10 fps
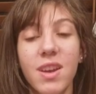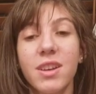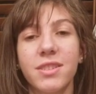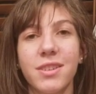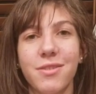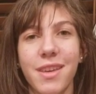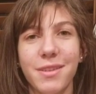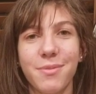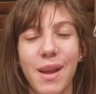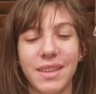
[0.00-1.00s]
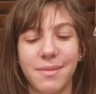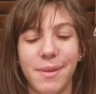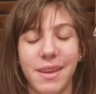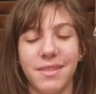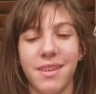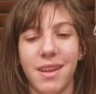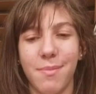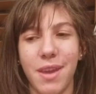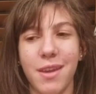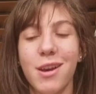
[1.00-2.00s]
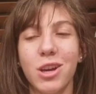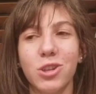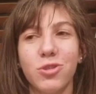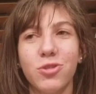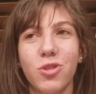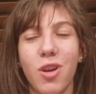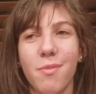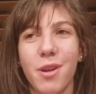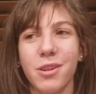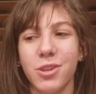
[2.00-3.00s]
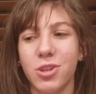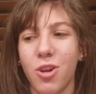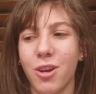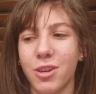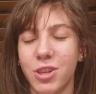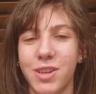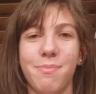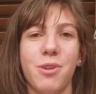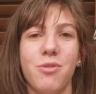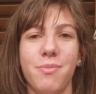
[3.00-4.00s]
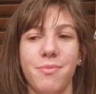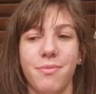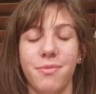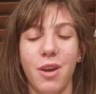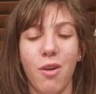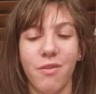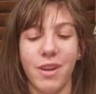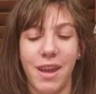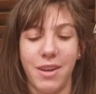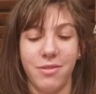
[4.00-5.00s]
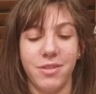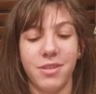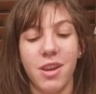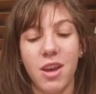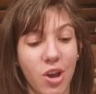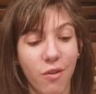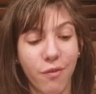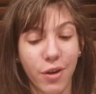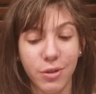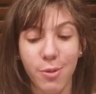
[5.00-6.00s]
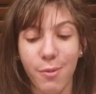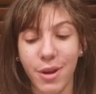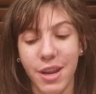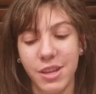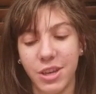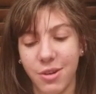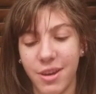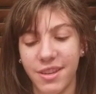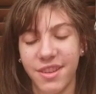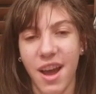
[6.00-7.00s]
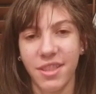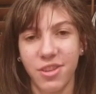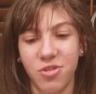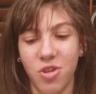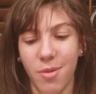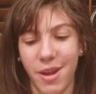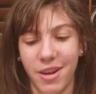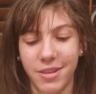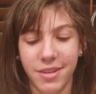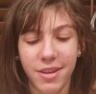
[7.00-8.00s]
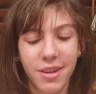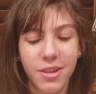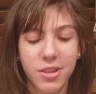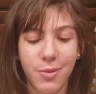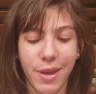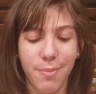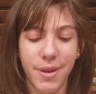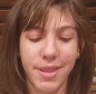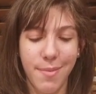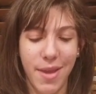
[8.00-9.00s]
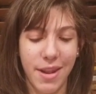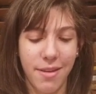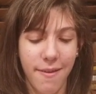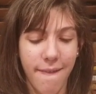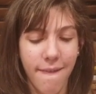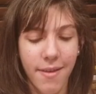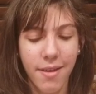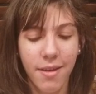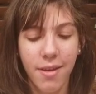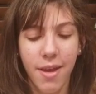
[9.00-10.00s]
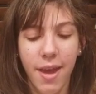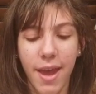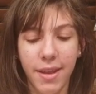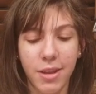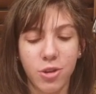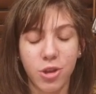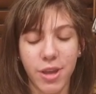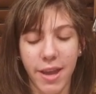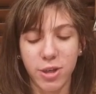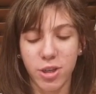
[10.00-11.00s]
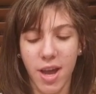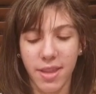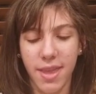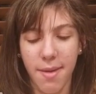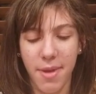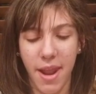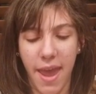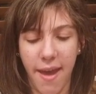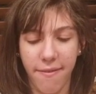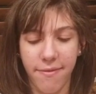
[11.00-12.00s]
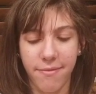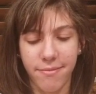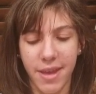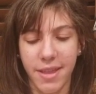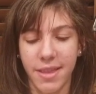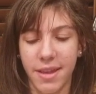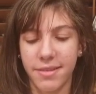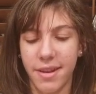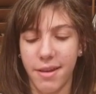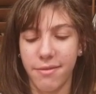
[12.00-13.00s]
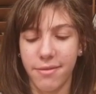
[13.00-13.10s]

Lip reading: So this recipe is going to be strawberry chocolate chip overnight oats. But first what we're going to do is cut the strawberries so we can put them in. And usually I just cut them in half and then that's enough.